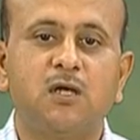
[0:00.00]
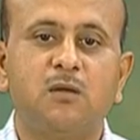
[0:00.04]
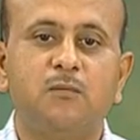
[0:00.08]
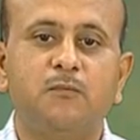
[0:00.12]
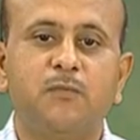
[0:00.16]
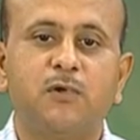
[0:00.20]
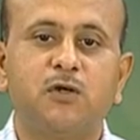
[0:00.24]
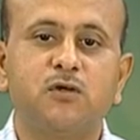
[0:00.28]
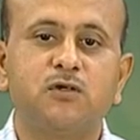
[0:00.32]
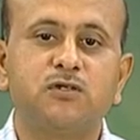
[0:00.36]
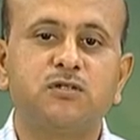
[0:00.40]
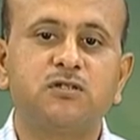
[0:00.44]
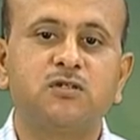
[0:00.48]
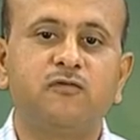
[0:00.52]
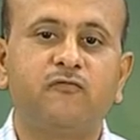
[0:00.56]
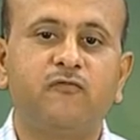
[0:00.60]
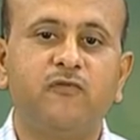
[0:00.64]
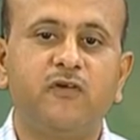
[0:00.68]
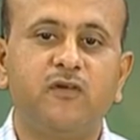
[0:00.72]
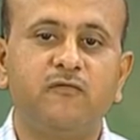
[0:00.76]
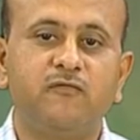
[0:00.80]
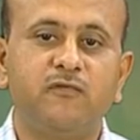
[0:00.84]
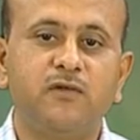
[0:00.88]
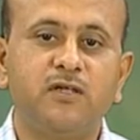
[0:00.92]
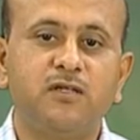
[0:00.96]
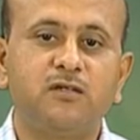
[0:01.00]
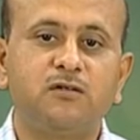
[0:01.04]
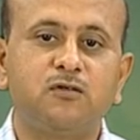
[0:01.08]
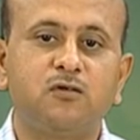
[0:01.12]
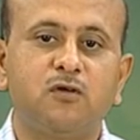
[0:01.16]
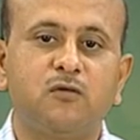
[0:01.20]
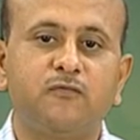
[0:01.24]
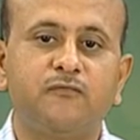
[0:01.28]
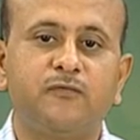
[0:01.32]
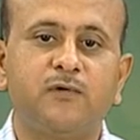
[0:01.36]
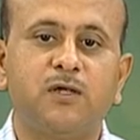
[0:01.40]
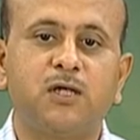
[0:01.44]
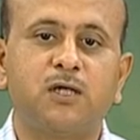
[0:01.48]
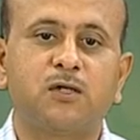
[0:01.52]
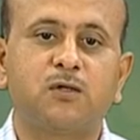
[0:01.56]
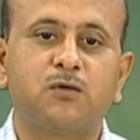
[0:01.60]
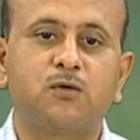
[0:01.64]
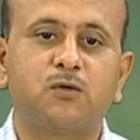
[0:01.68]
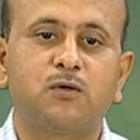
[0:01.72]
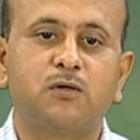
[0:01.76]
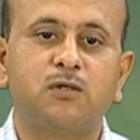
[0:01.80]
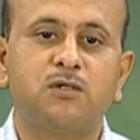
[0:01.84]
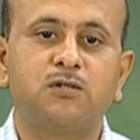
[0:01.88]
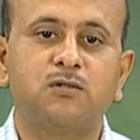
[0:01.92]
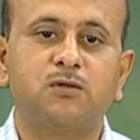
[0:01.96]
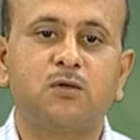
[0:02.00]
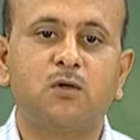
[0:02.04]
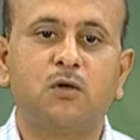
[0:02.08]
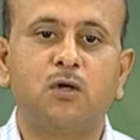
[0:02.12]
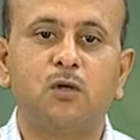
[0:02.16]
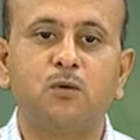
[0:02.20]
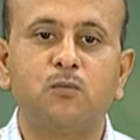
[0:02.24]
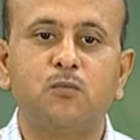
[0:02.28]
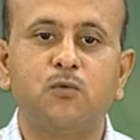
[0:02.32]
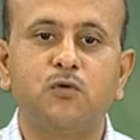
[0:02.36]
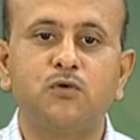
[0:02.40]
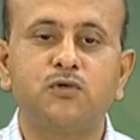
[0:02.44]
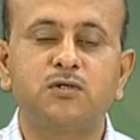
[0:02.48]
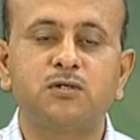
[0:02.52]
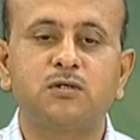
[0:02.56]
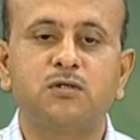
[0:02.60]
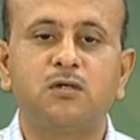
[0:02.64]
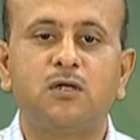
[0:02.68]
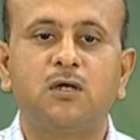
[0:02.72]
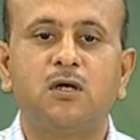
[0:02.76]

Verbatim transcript: because the wavelength of electron is almost